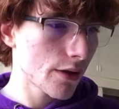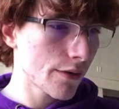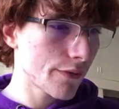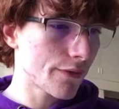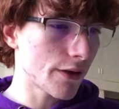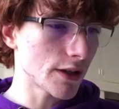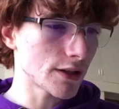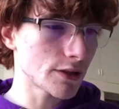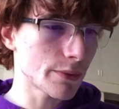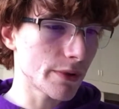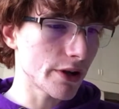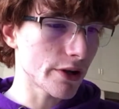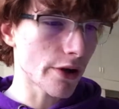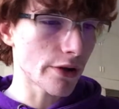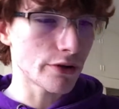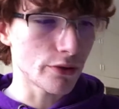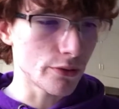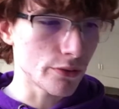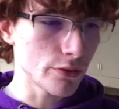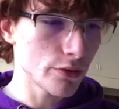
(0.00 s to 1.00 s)
first we are
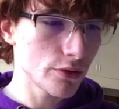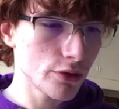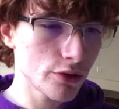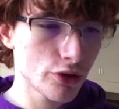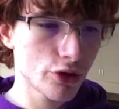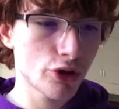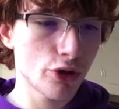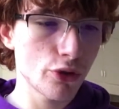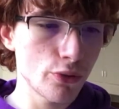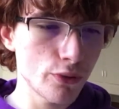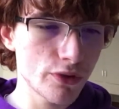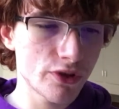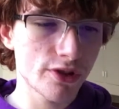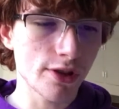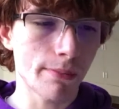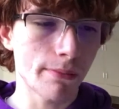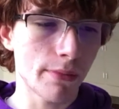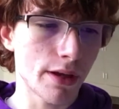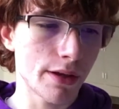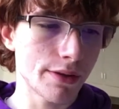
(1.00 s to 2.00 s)
going to choose
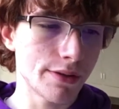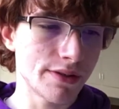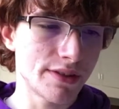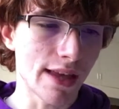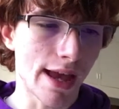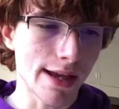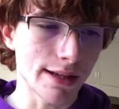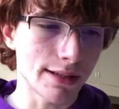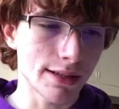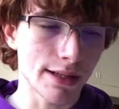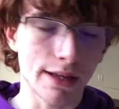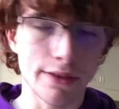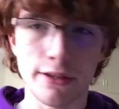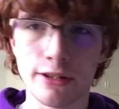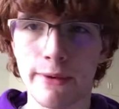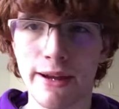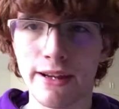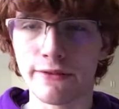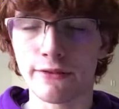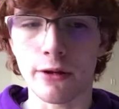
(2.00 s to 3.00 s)
some z in the
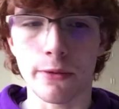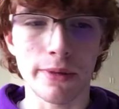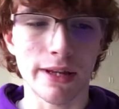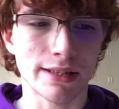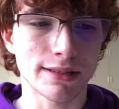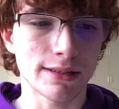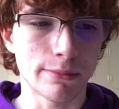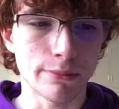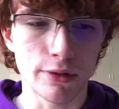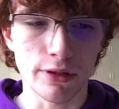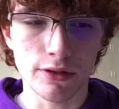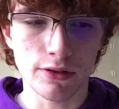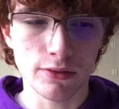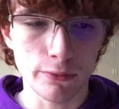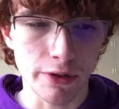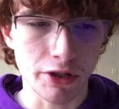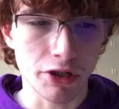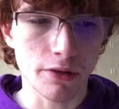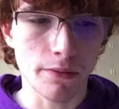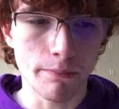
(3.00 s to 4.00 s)
domain of complex numbers
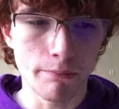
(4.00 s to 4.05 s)
which